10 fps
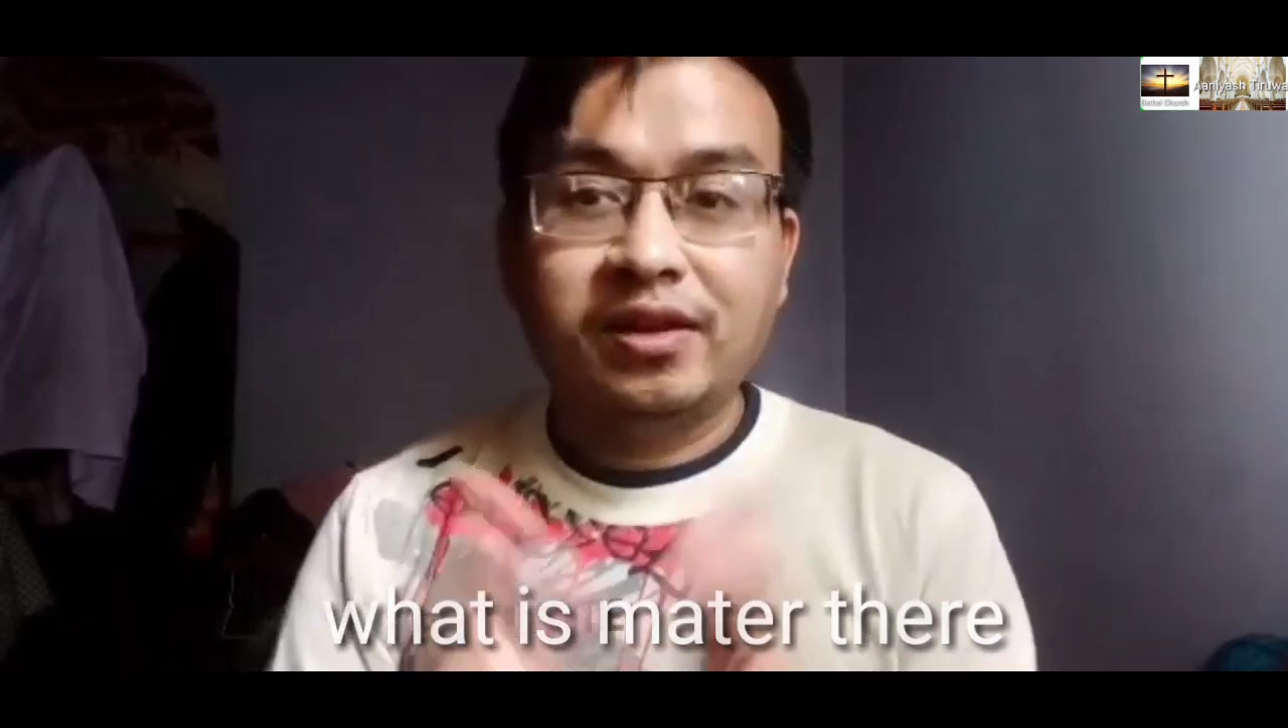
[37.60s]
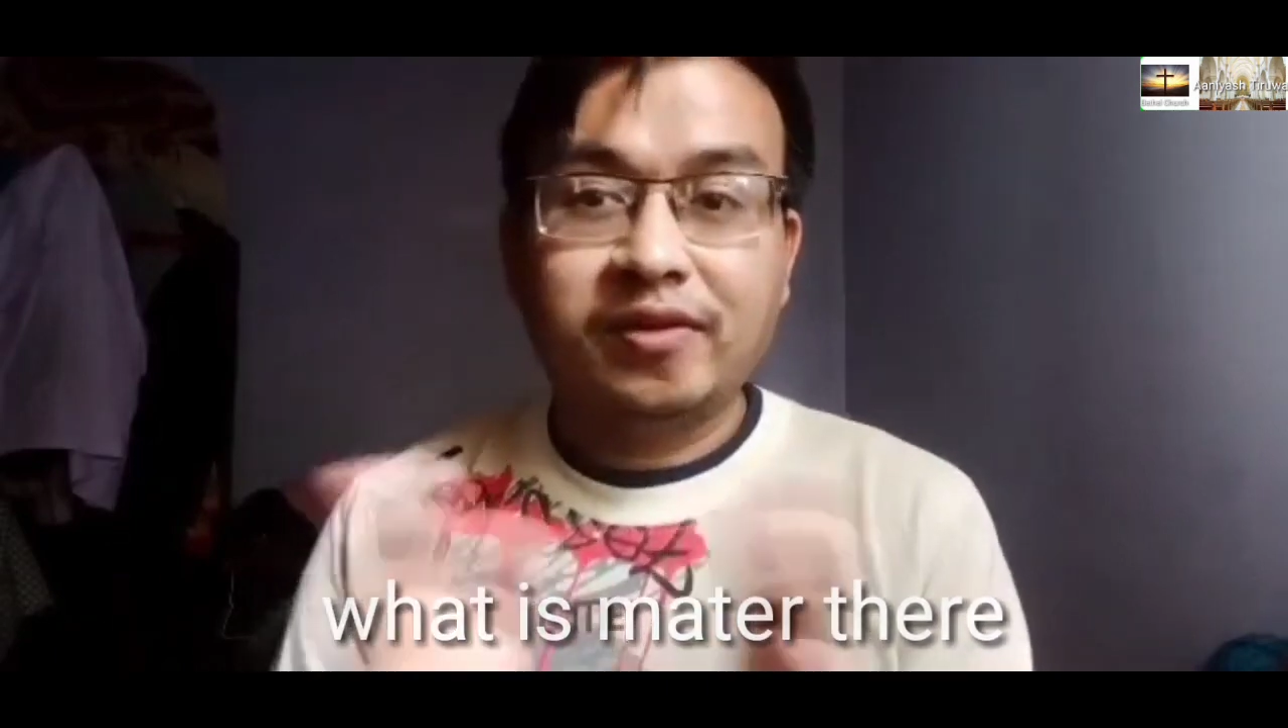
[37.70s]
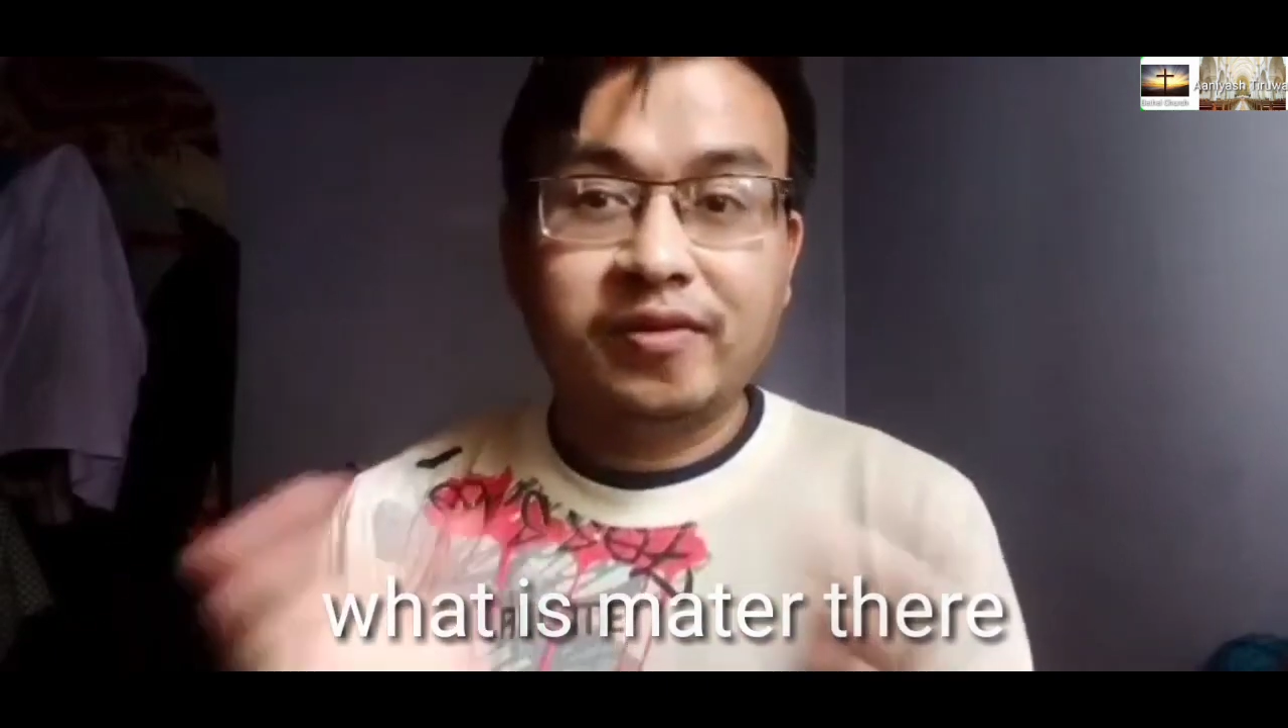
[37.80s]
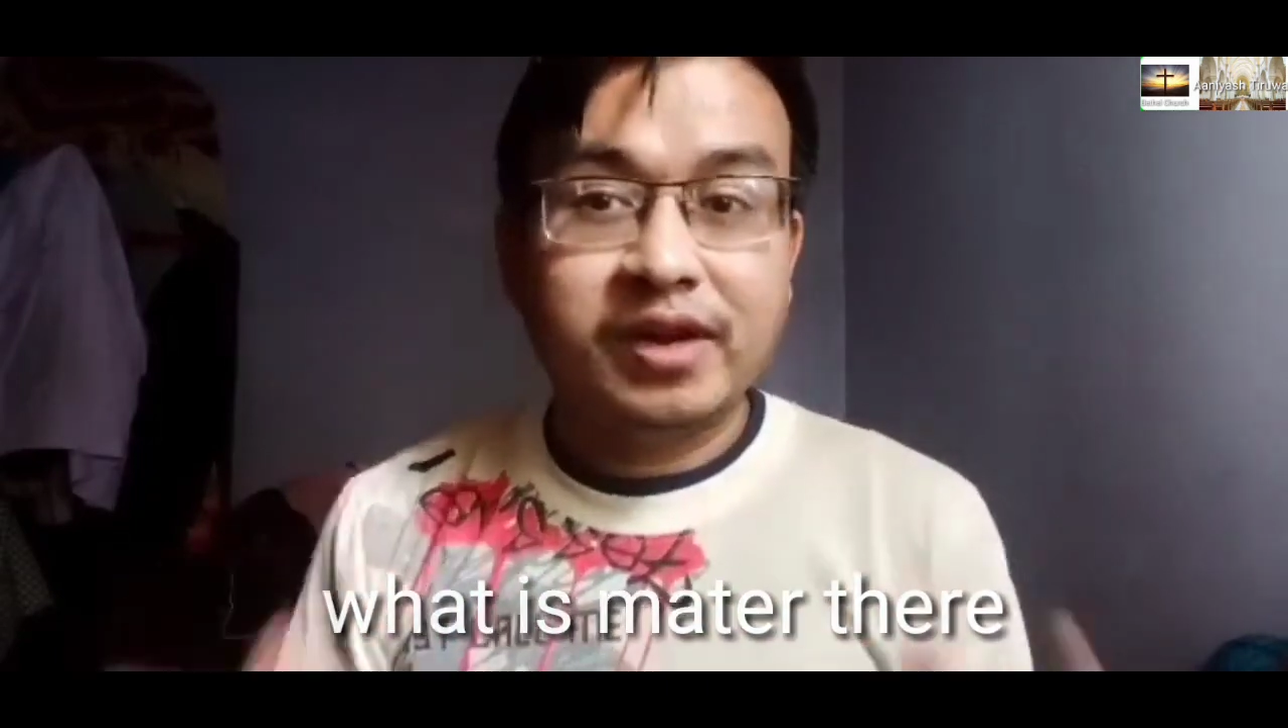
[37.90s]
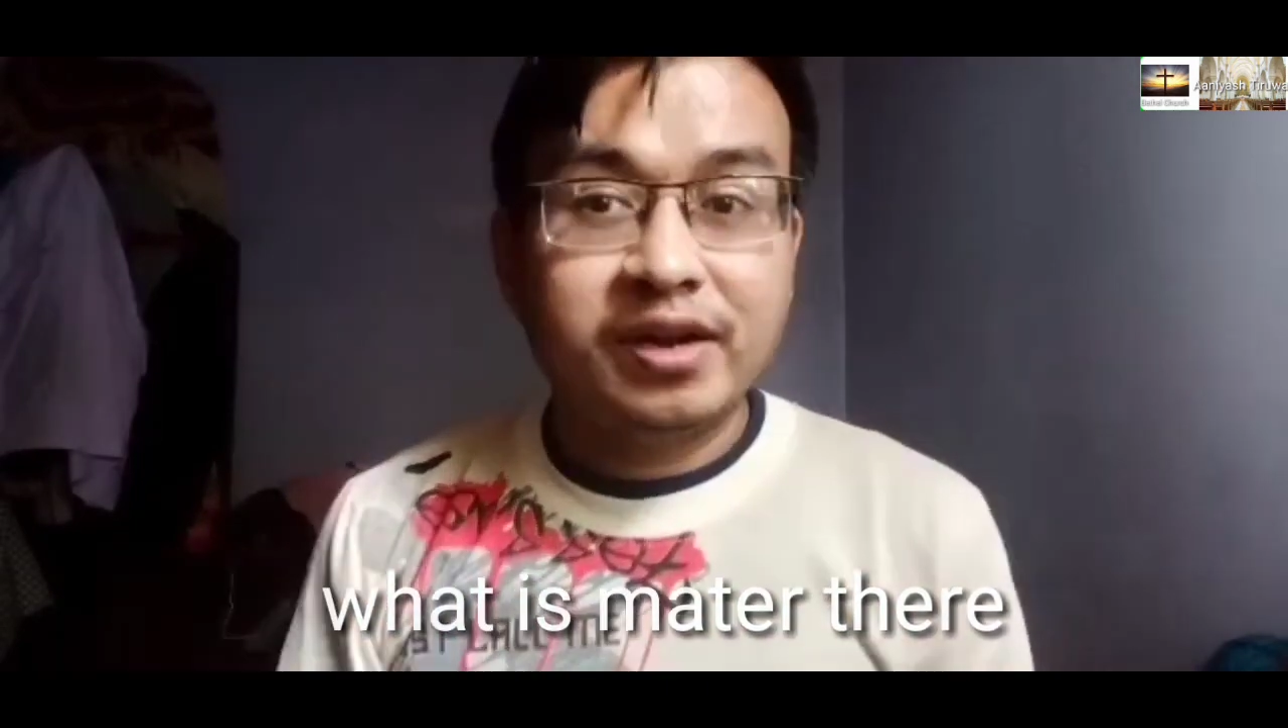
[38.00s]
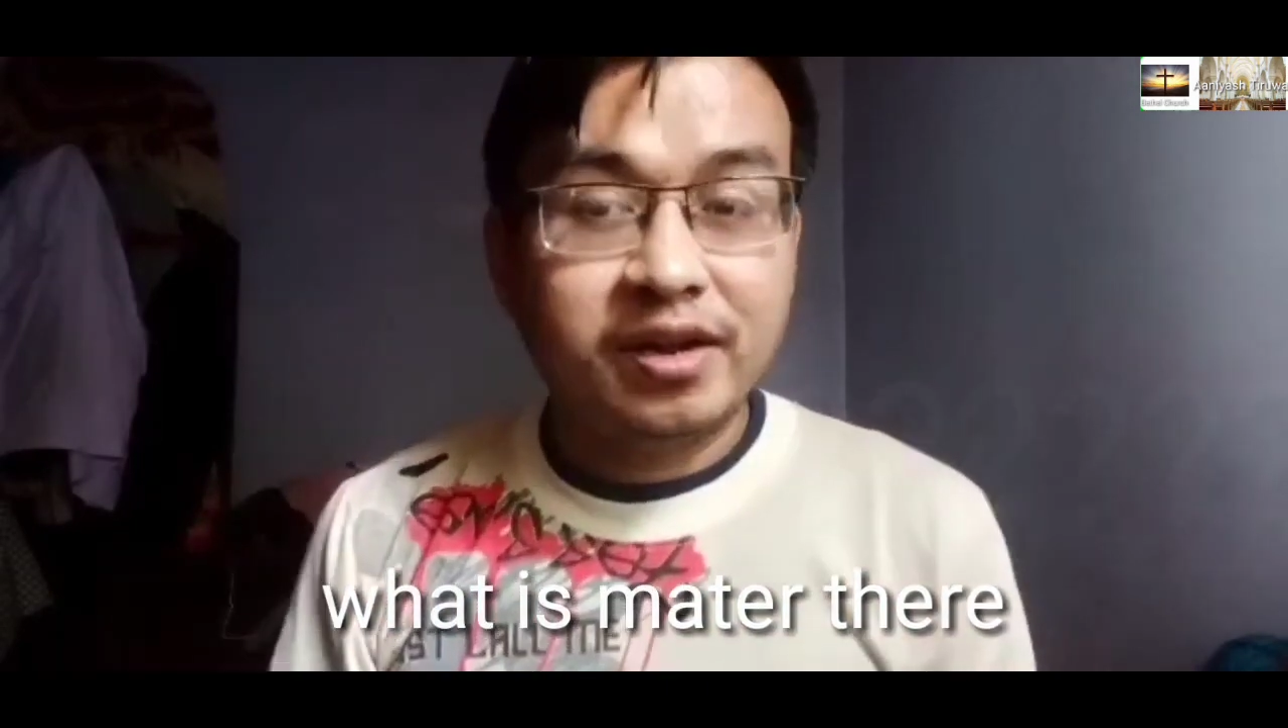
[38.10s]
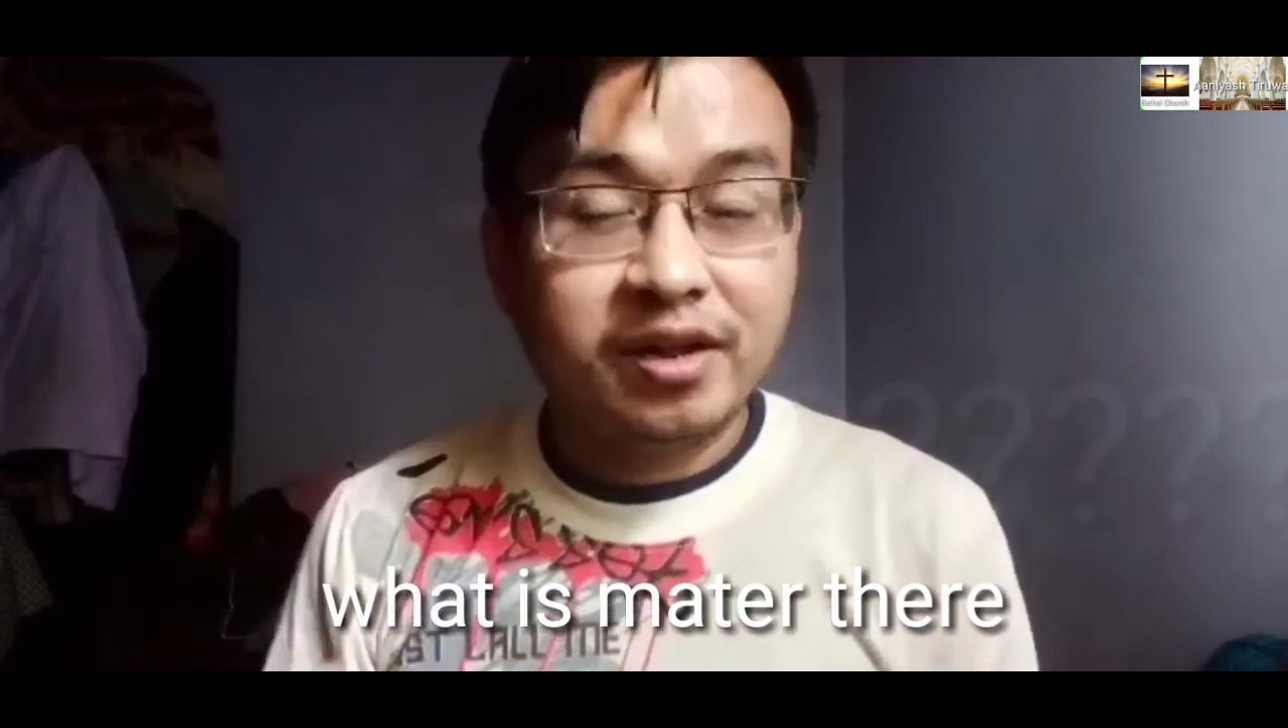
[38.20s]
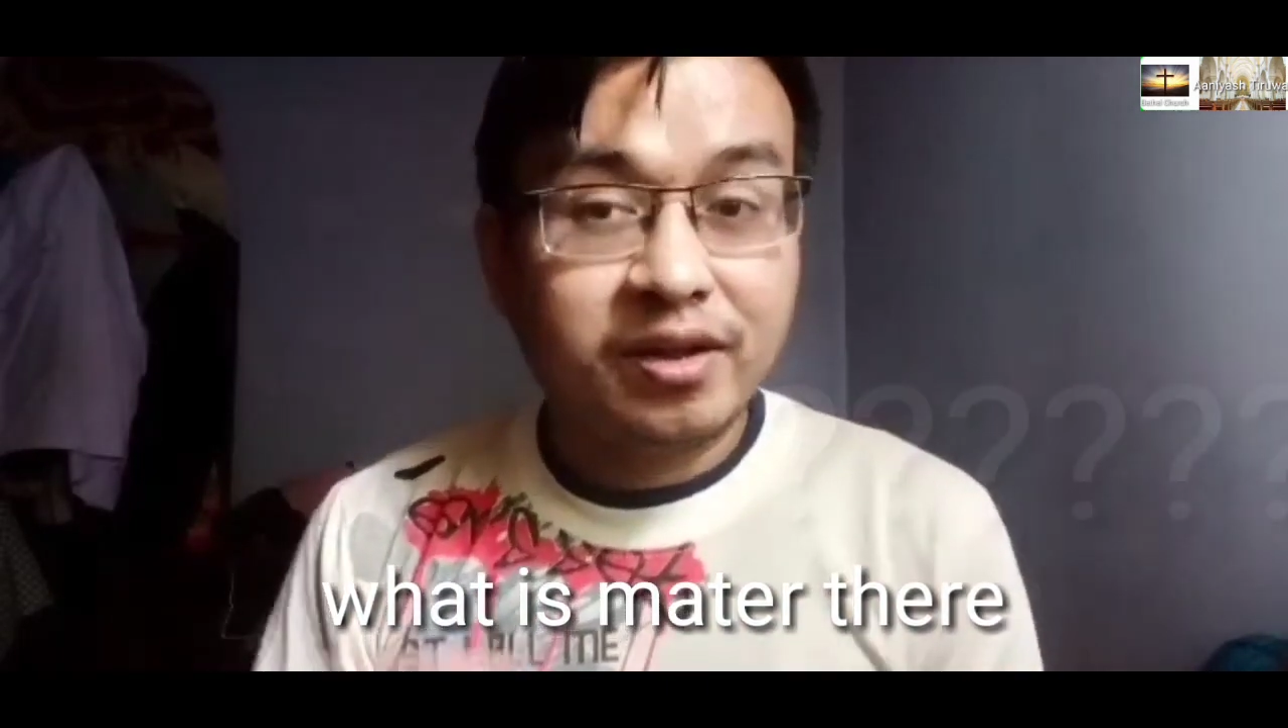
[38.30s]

the real